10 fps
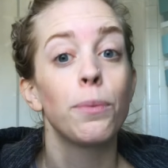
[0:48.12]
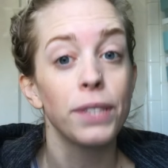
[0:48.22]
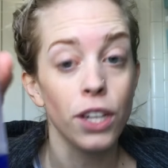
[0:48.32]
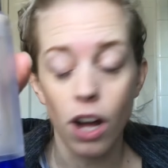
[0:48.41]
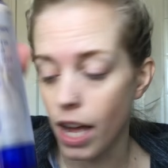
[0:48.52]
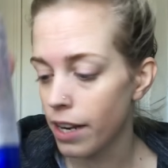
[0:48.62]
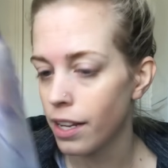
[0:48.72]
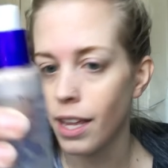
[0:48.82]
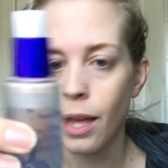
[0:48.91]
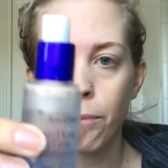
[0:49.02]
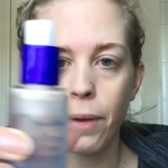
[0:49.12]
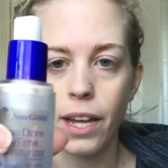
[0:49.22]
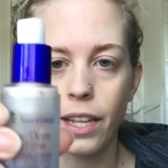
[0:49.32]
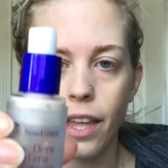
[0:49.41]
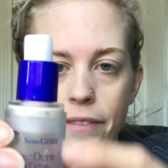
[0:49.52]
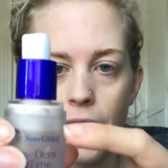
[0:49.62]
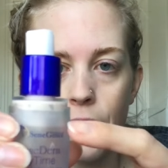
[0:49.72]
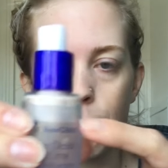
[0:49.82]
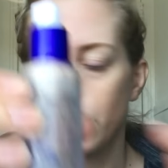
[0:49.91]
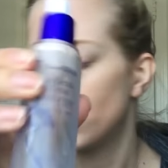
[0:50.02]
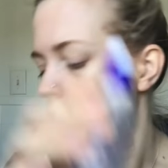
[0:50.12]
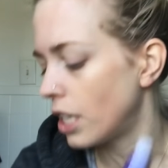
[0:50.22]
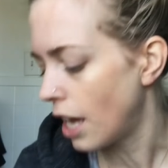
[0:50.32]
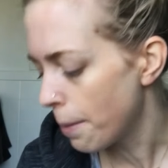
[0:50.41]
almost gone, but I love how it pushes it